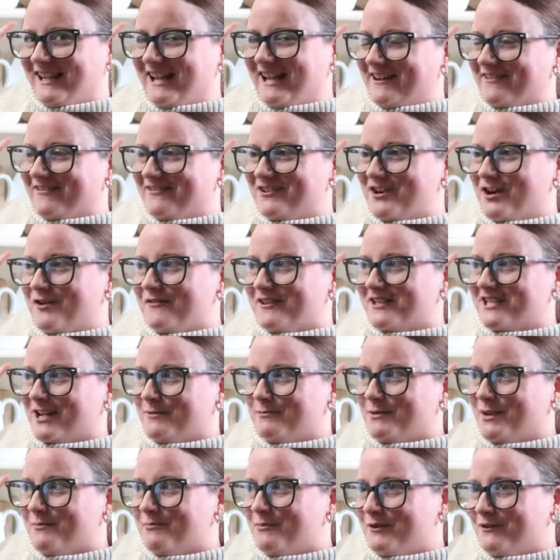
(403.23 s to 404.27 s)
I don't know if it's
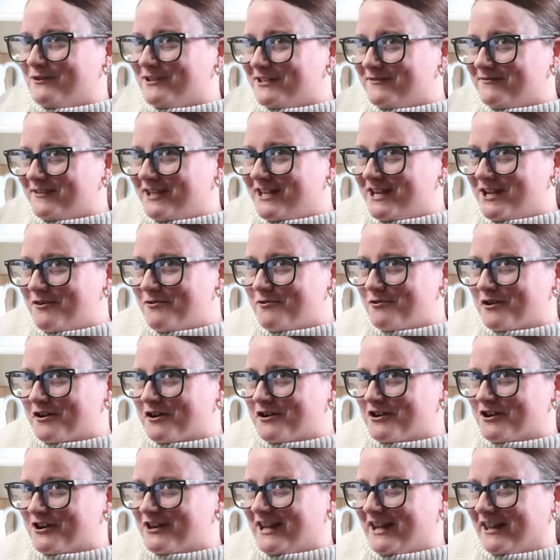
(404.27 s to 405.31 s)
going to be a bonus video or
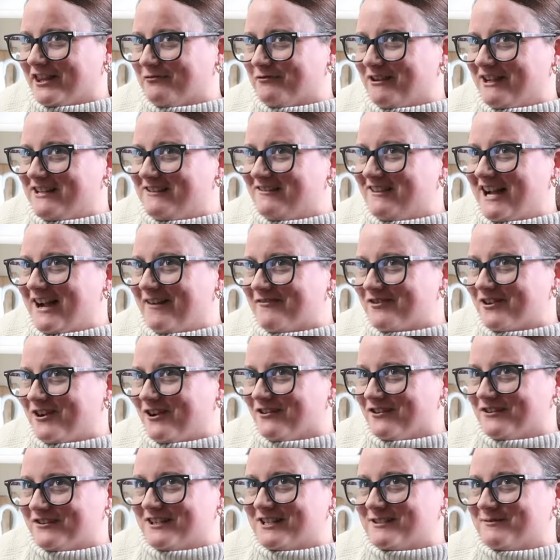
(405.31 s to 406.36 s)
you're going to have to wait till after
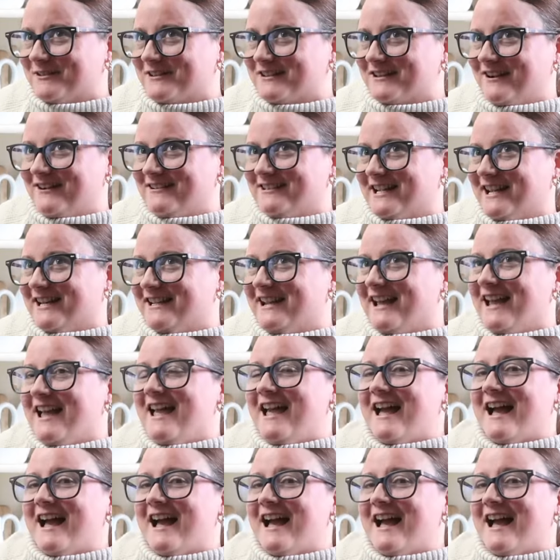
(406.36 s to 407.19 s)
all the Christmas content.